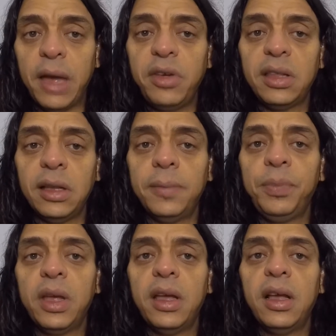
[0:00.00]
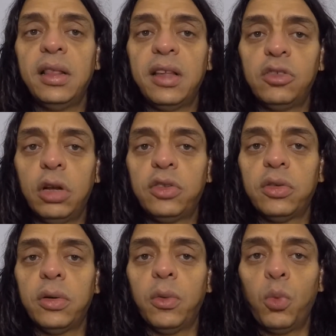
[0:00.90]
Everything does not
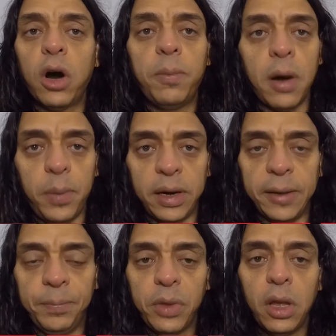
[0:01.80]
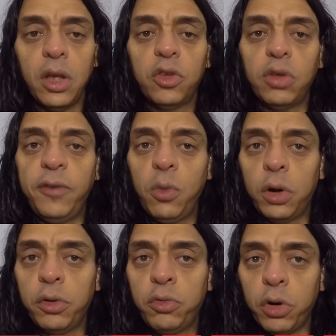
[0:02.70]
work properly. So if you
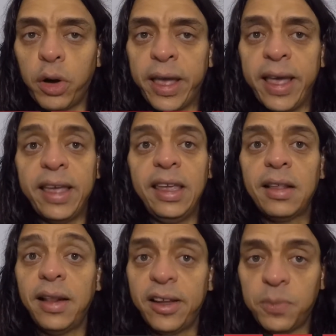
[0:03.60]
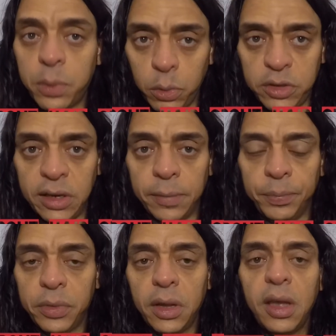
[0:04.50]
want to grow your hair, eat less
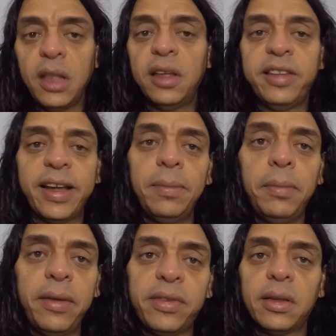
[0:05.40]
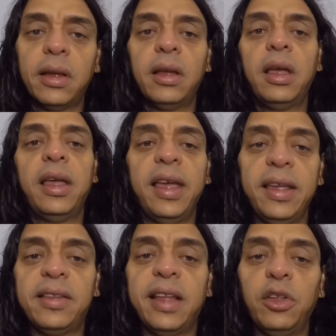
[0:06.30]
protein. The second myth
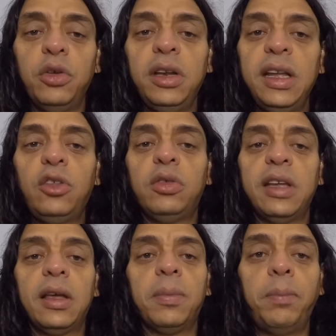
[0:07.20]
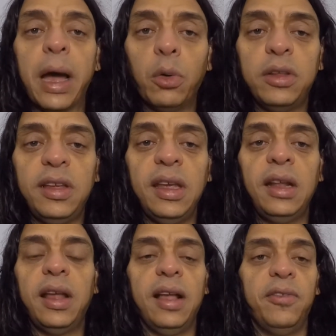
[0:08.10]
is that you need to take
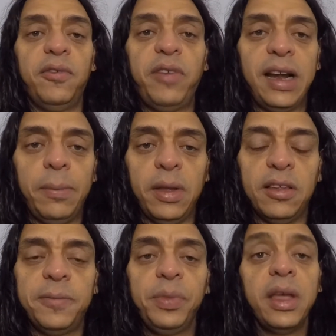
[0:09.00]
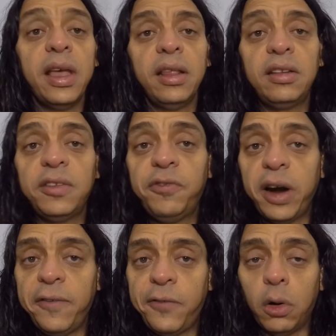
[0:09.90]
biotin and vitamins. This is
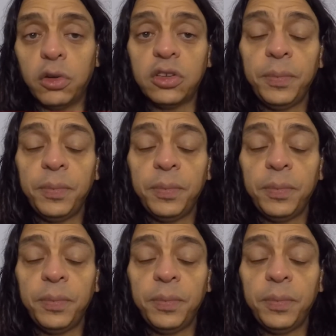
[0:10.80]
very false.